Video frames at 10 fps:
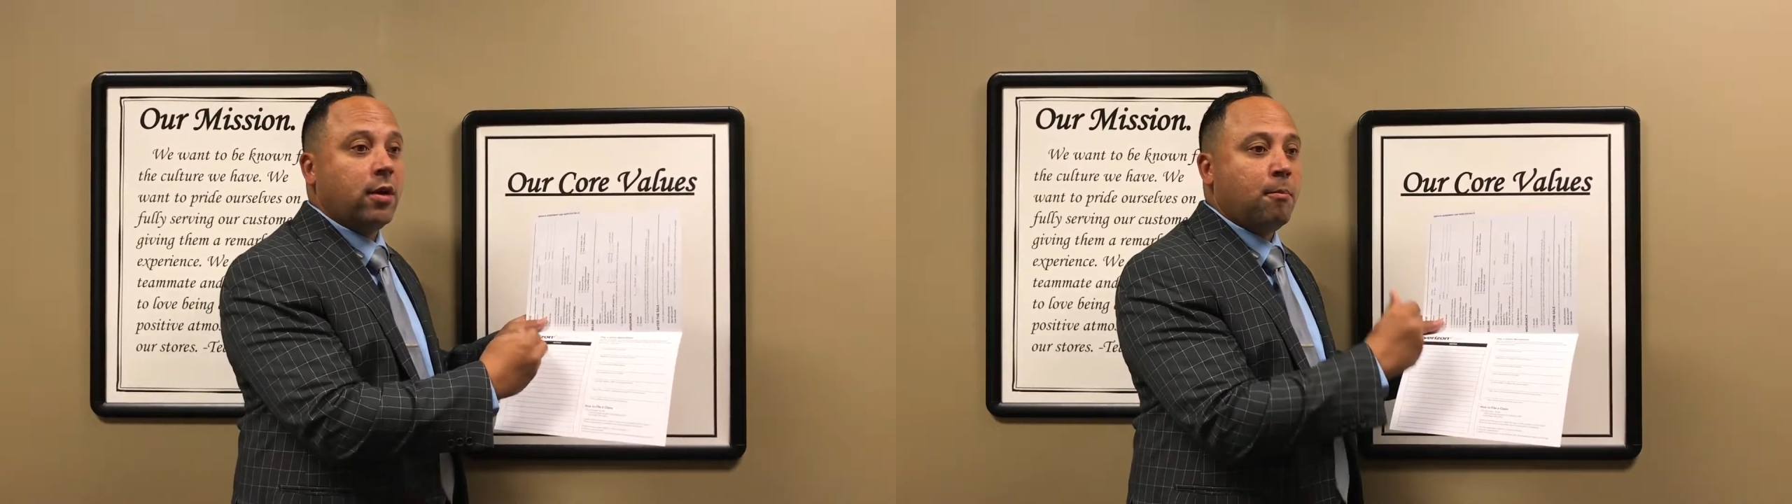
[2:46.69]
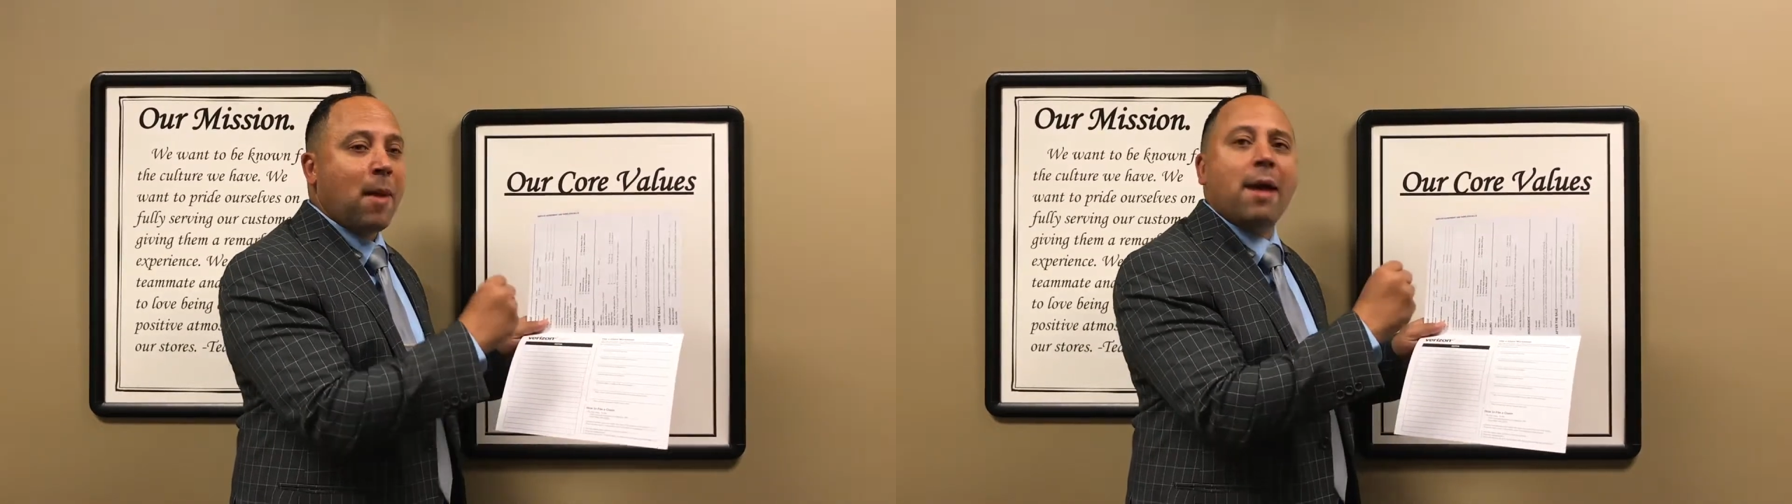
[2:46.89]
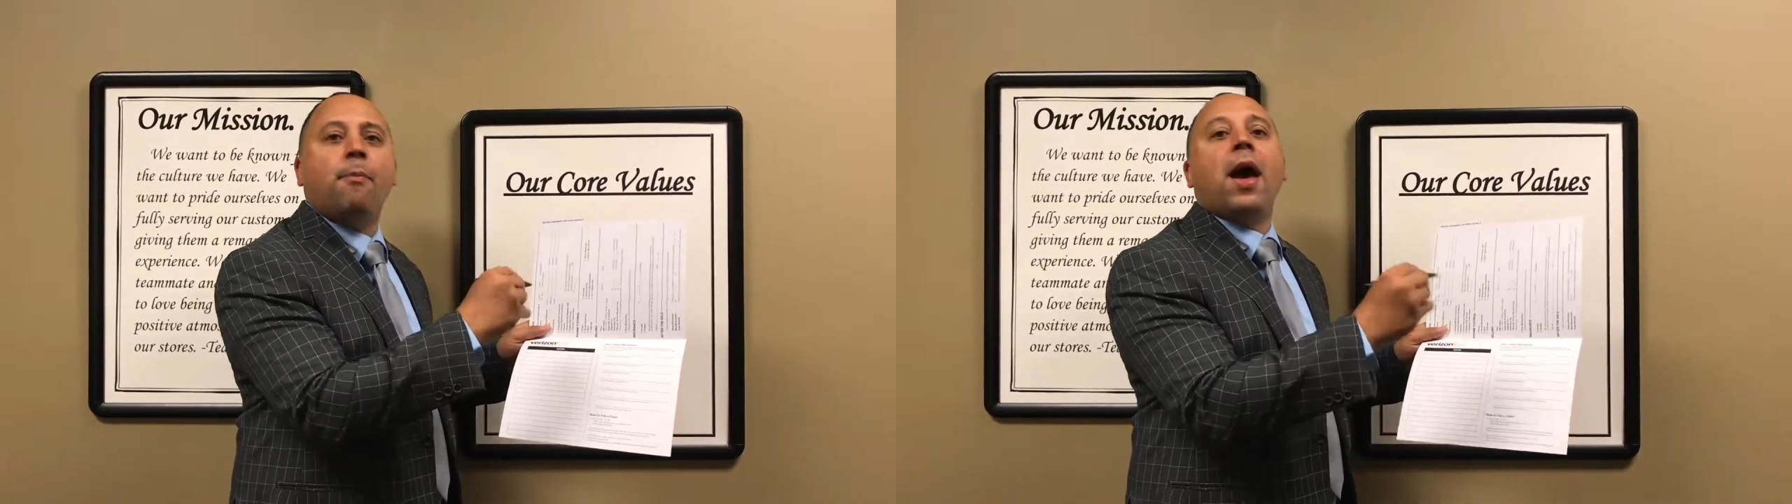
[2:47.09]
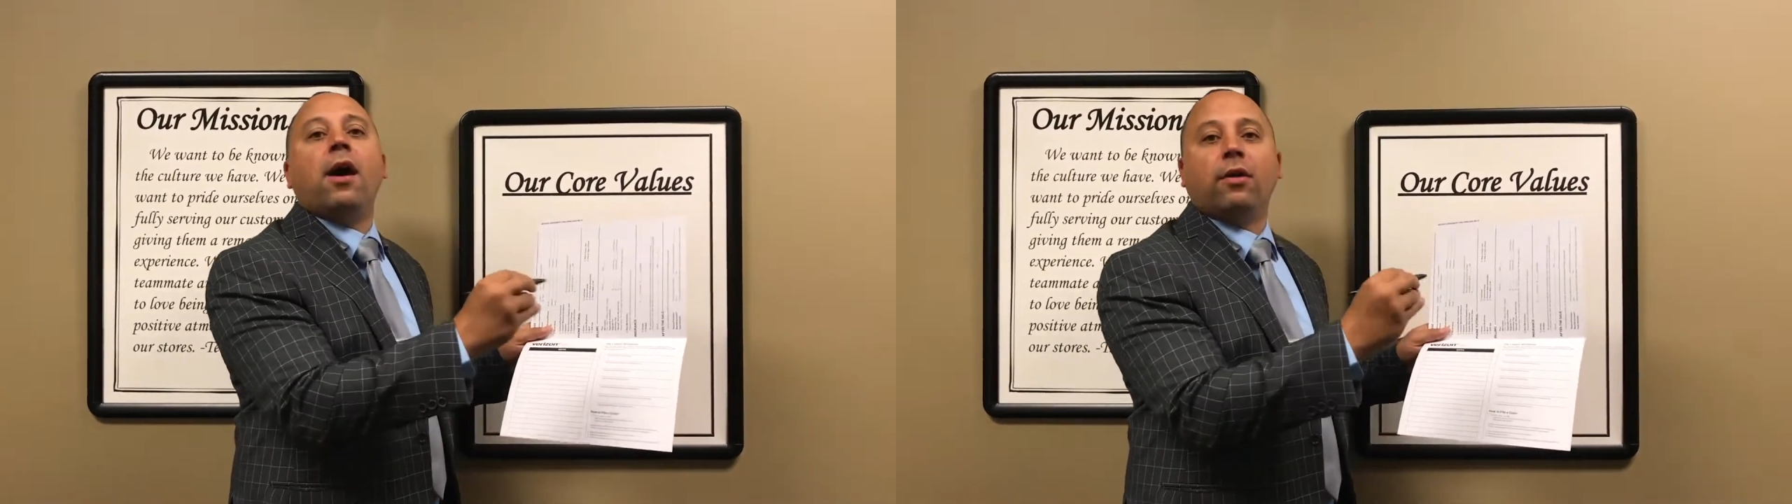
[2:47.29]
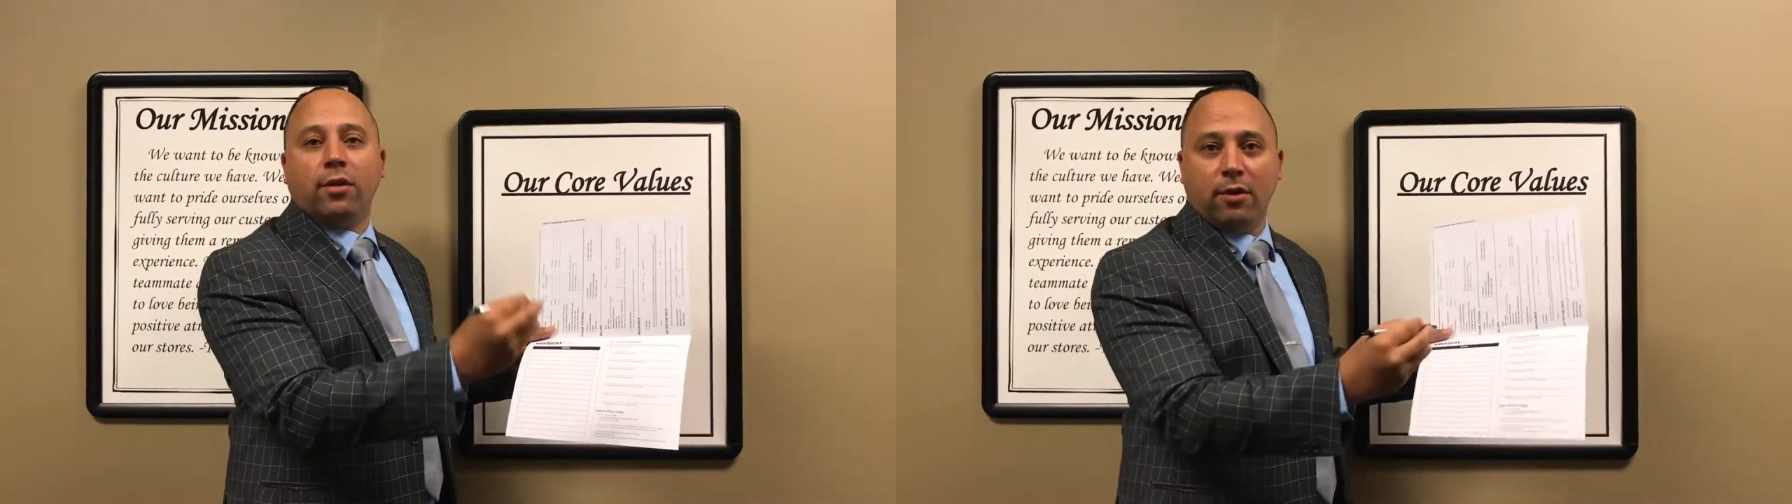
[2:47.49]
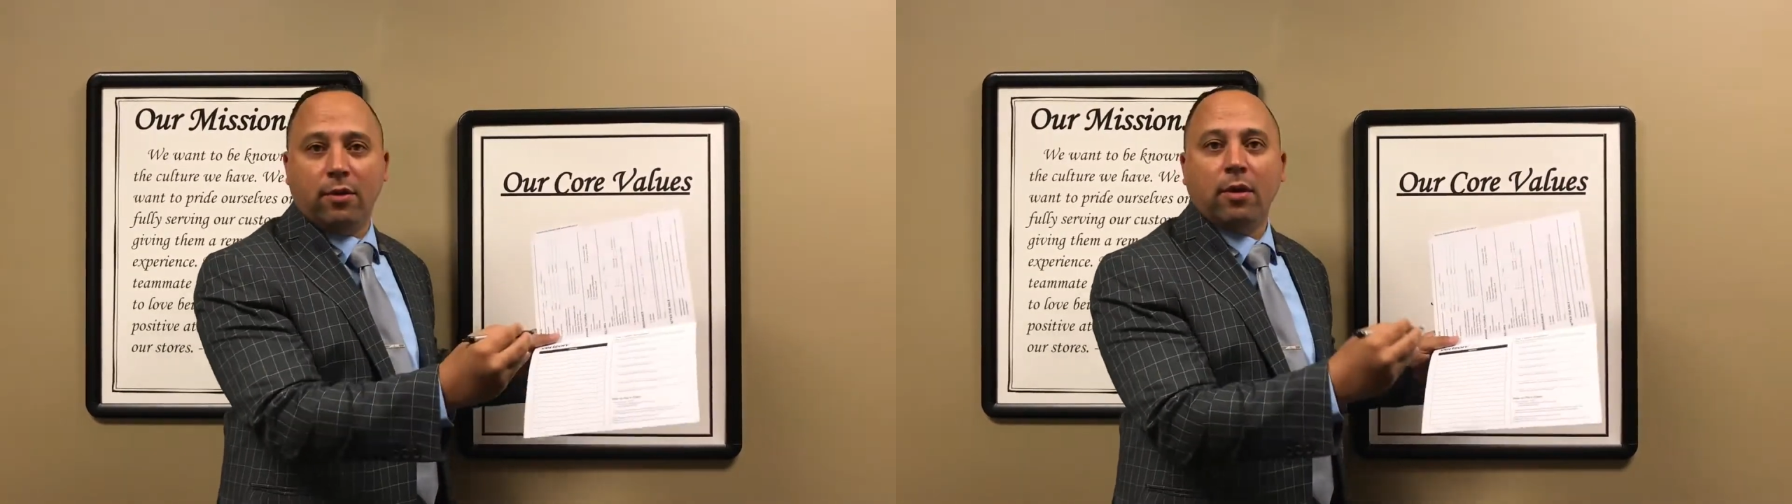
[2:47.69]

map out,